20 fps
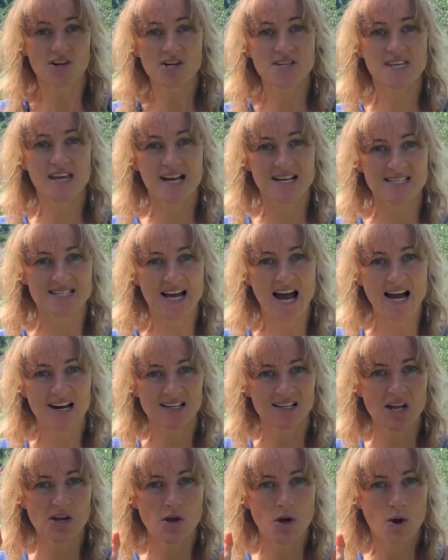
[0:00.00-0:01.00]
is
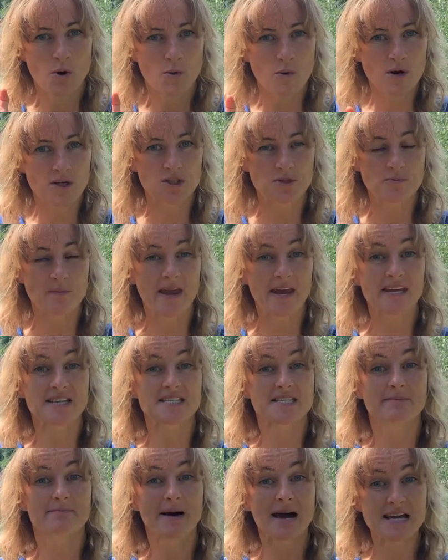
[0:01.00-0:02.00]
exactly what
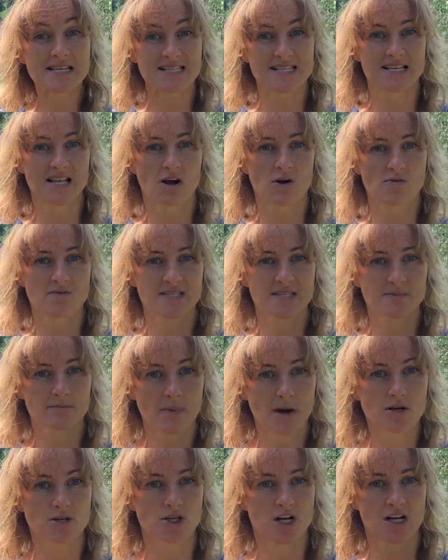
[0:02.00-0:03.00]
makes Maslow's
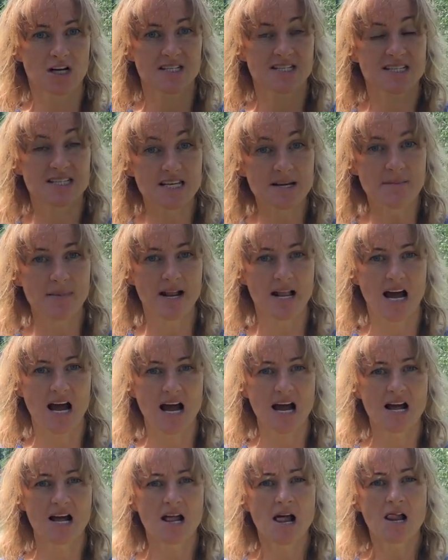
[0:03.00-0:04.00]
model
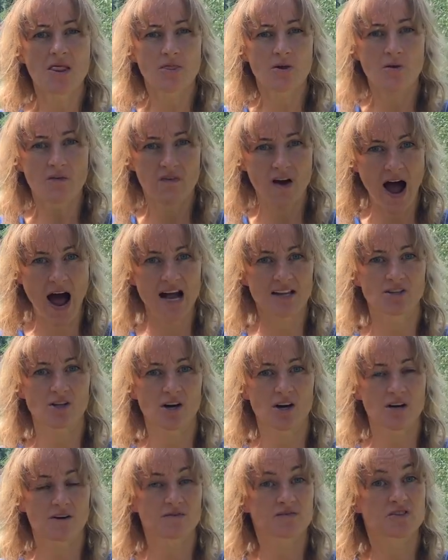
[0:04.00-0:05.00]
similar to that
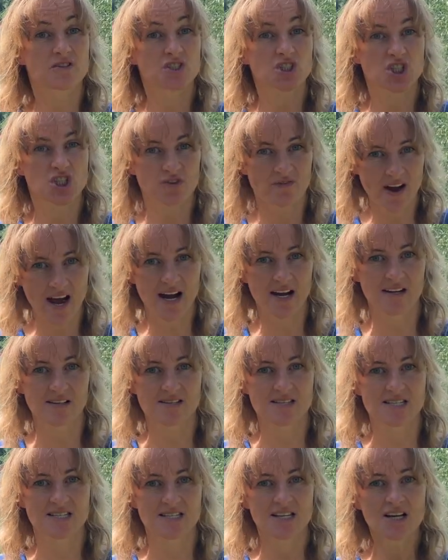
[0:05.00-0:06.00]
of
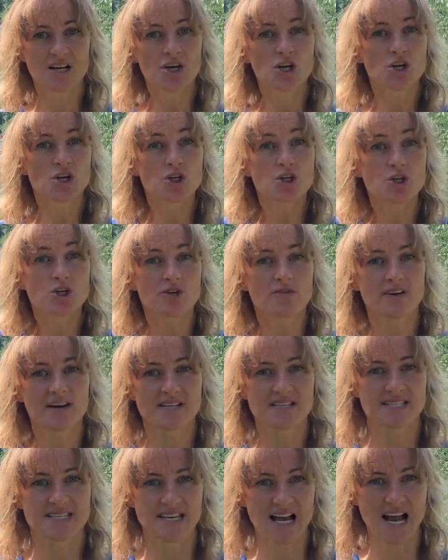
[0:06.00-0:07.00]
Schwartz,
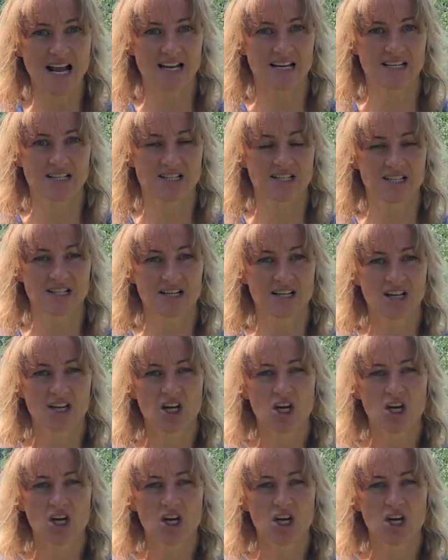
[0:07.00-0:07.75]
universality.